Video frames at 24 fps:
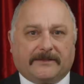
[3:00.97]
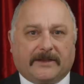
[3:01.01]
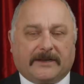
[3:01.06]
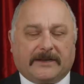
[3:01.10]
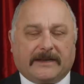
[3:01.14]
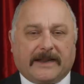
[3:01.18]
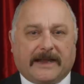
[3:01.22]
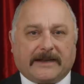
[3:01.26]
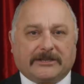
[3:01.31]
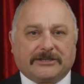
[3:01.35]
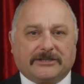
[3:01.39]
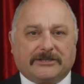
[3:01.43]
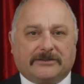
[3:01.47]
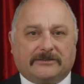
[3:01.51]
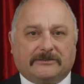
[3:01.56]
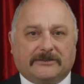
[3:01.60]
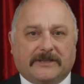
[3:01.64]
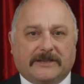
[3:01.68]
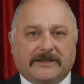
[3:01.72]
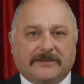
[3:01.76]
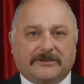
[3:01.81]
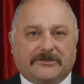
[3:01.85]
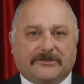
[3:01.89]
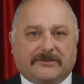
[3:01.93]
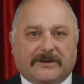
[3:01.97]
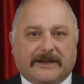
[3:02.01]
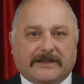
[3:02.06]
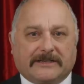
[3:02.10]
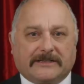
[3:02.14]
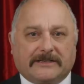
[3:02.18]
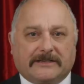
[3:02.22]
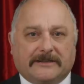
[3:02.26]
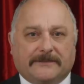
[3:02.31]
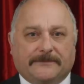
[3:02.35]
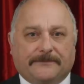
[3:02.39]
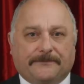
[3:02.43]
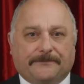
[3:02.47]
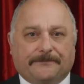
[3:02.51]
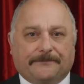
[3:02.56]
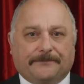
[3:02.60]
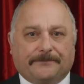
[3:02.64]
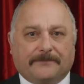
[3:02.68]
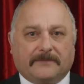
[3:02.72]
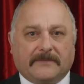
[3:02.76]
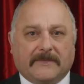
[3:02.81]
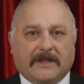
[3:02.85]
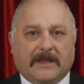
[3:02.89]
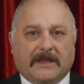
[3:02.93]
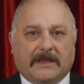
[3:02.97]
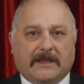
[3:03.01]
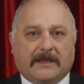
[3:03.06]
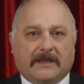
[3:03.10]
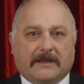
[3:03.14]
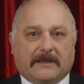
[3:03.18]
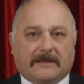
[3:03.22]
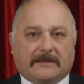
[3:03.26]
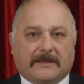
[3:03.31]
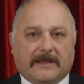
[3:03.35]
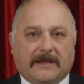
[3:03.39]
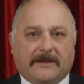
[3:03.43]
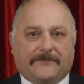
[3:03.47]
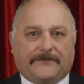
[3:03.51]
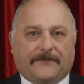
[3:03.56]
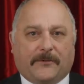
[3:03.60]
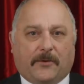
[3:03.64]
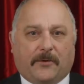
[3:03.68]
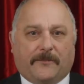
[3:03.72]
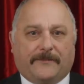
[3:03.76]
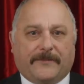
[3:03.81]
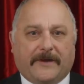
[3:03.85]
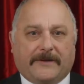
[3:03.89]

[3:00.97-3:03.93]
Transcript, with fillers: the national interest. Therefore,